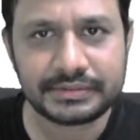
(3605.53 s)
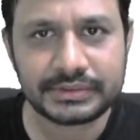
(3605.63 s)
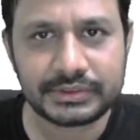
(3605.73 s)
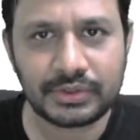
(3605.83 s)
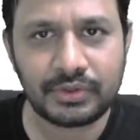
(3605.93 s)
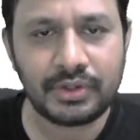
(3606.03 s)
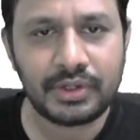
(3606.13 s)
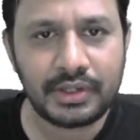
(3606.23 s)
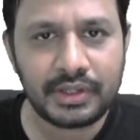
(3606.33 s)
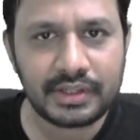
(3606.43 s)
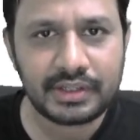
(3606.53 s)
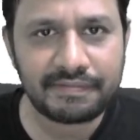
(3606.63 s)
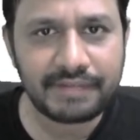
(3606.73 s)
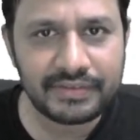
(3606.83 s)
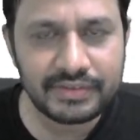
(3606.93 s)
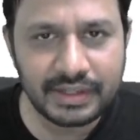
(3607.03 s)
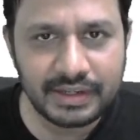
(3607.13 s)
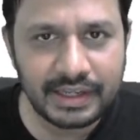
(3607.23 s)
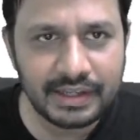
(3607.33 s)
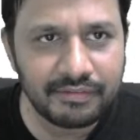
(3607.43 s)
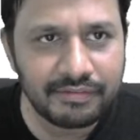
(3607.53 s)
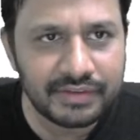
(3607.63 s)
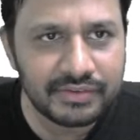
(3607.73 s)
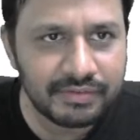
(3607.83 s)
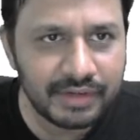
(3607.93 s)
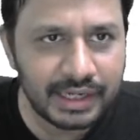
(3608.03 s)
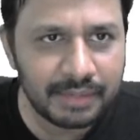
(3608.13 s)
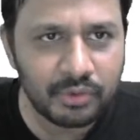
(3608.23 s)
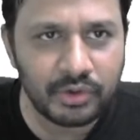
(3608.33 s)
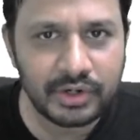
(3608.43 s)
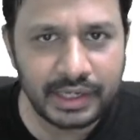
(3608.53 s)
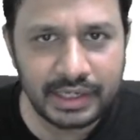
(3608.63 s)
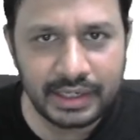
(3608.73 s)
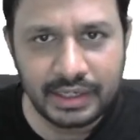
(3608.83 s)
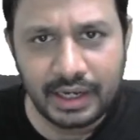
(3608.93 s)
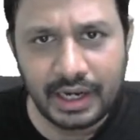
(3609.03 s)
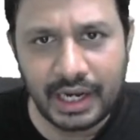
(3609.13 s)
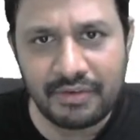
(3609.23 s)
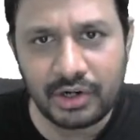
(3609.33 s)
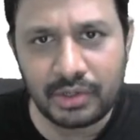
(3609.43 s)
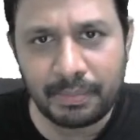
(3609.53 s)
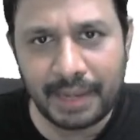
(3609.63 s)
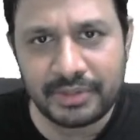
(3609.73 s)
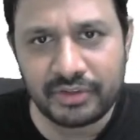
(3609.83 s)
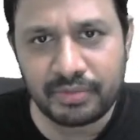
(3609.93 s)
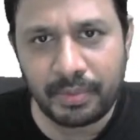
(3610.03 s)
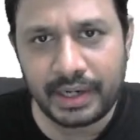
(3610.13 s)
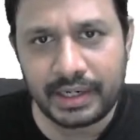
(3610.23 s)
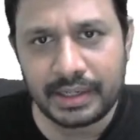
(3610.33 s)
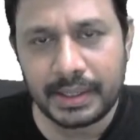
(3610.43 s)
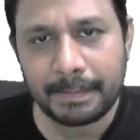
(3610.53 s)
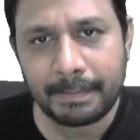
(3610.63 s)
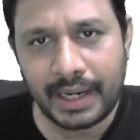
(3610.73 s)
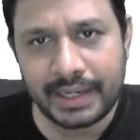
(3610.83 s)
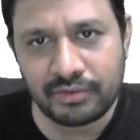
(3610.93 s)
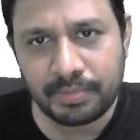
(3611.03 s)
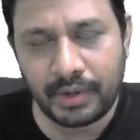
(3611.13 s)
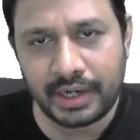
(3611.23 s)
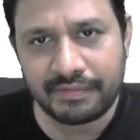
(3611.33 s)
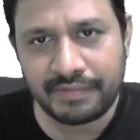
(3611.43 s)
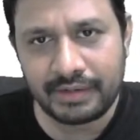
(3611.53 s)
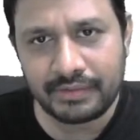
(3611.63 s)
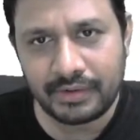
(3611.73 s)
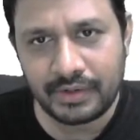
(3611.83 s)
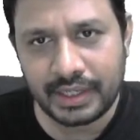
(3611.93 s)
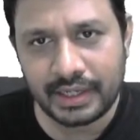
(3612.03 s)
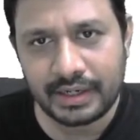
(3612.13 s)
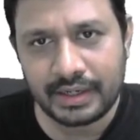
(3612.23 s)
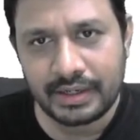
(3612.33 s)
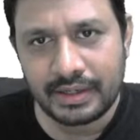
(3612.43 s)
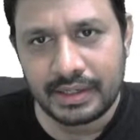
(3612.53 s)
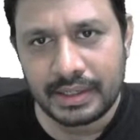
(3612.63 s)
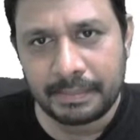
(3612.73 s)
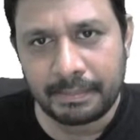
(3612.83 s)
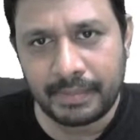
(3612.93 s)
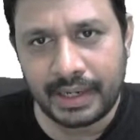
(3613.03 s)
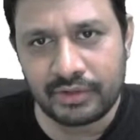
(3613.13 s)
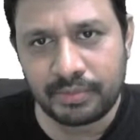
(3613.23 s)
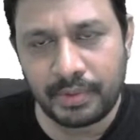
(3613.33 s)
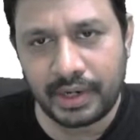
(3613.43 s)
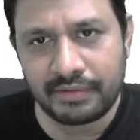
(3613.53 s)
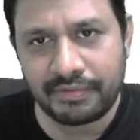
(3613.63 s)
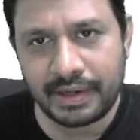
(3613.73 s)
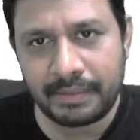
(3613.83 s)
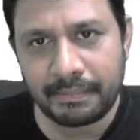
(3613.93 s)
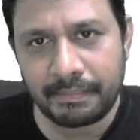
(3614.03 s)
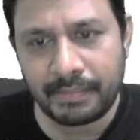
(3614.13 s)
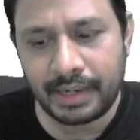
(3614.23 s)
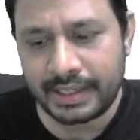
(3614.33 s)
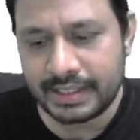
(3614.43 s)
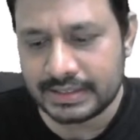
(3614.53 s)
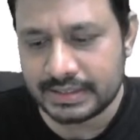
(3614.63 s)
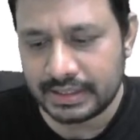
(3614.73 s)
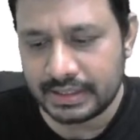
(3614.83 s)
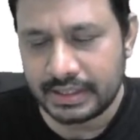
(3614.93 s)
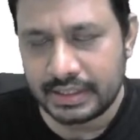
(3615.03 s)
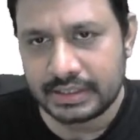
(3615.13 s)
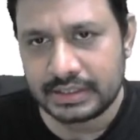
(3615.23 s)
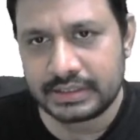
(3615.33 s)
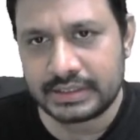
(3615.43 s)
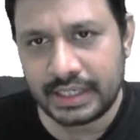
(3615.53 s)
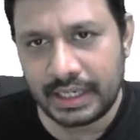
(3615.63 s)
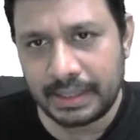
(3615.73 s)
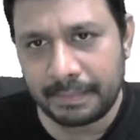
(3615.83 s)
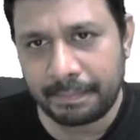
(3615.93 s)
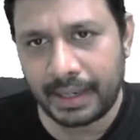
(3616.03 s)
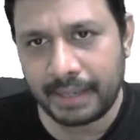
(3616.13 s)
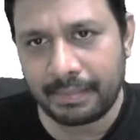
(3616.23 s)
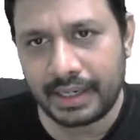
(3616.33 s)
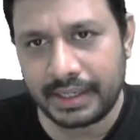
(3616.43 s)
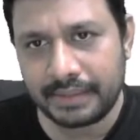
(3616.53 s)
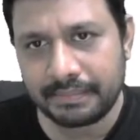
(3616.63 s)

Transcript: So the first one I am going to take, I want to map this point, minus 0.5, look here, minus 0.5 minus j pi by t.